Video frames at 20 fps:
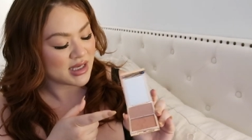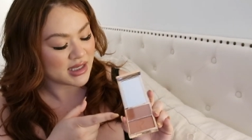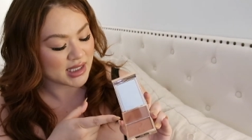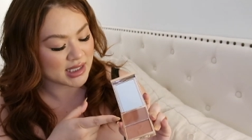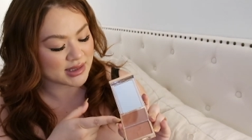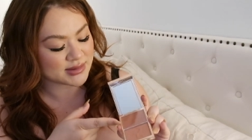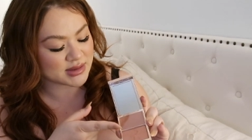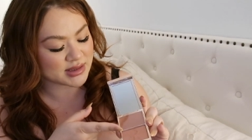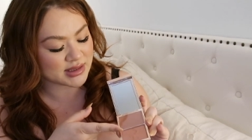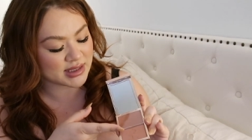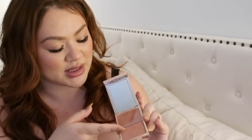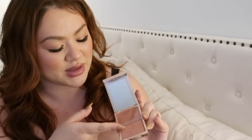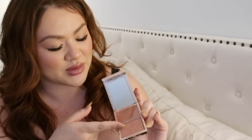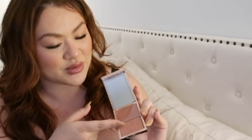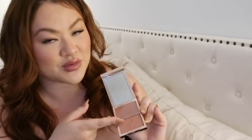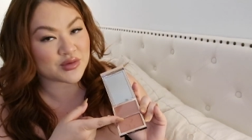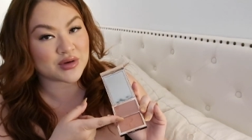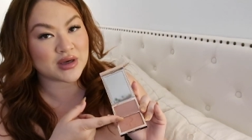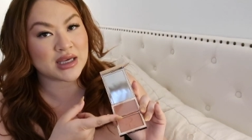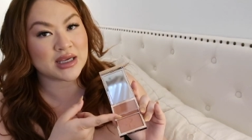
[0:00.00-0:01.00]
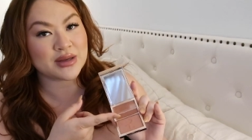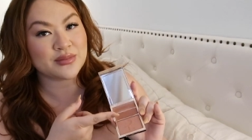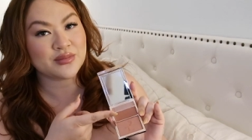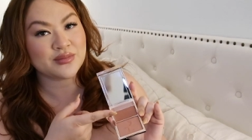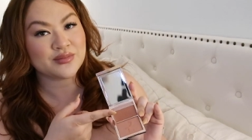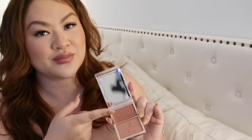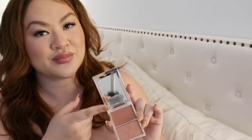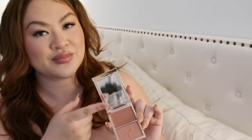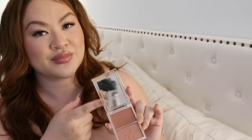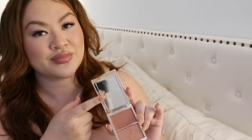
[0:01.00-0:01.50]
Comes with a
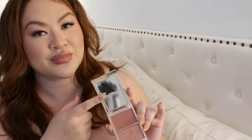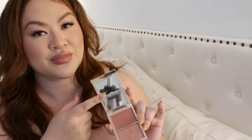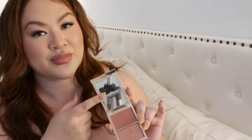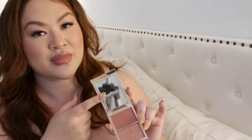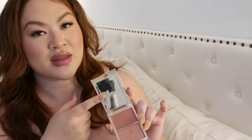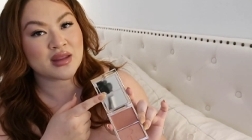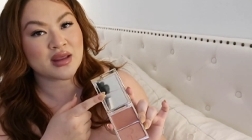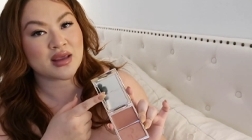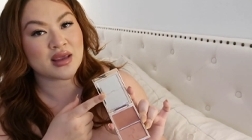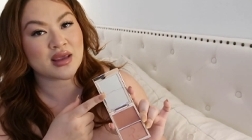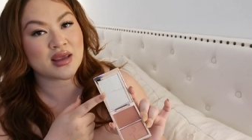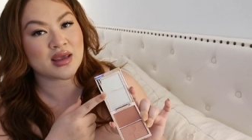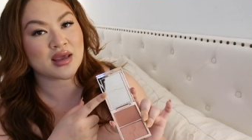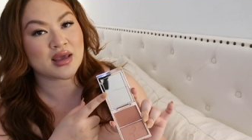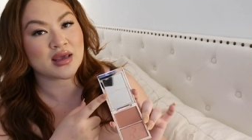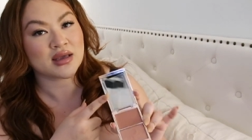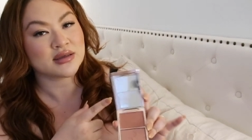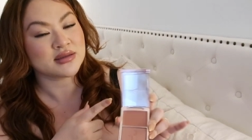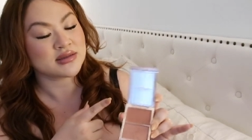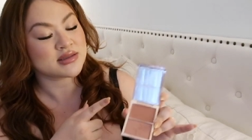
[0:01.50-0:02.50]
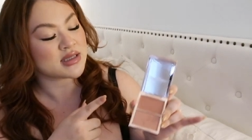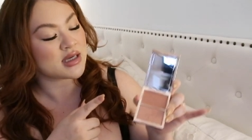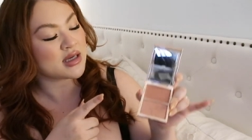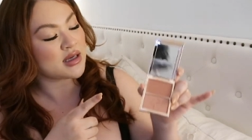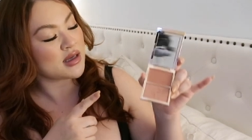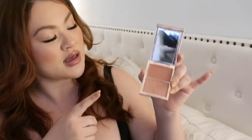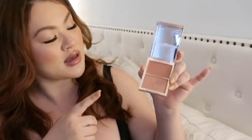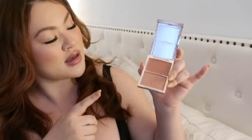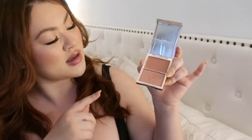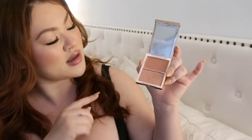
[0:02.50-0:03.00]
cream and
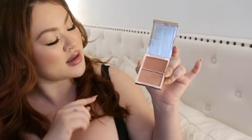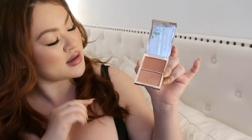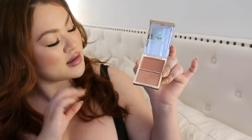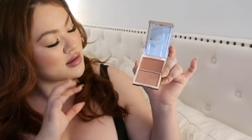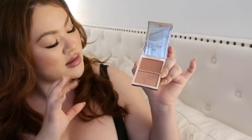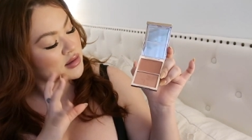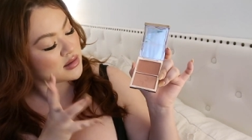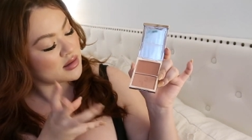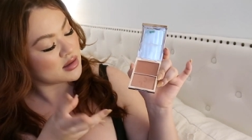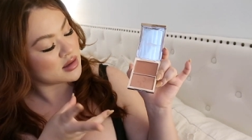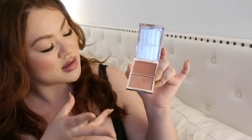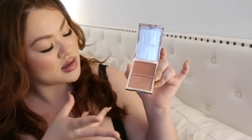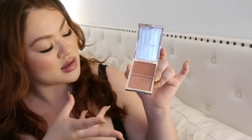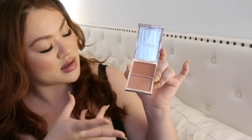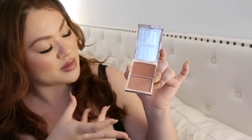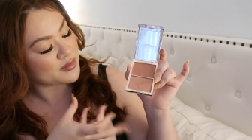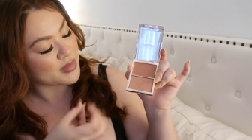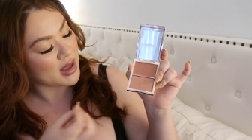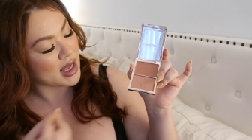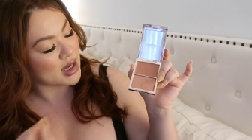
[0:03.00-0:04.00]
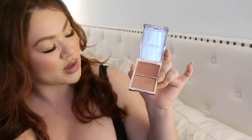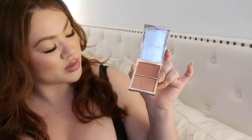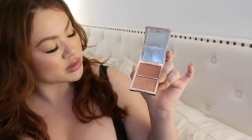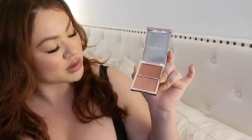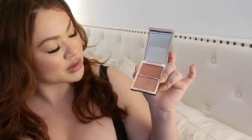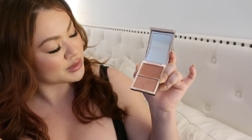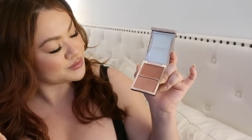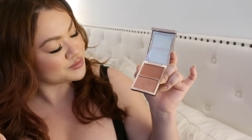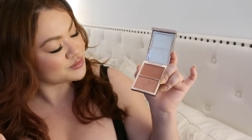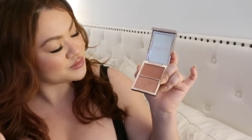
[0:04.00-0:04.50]
a
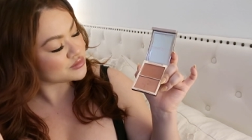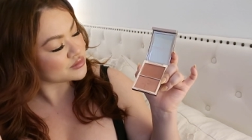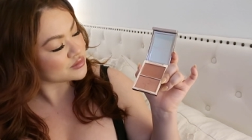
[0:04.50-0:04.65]
powder.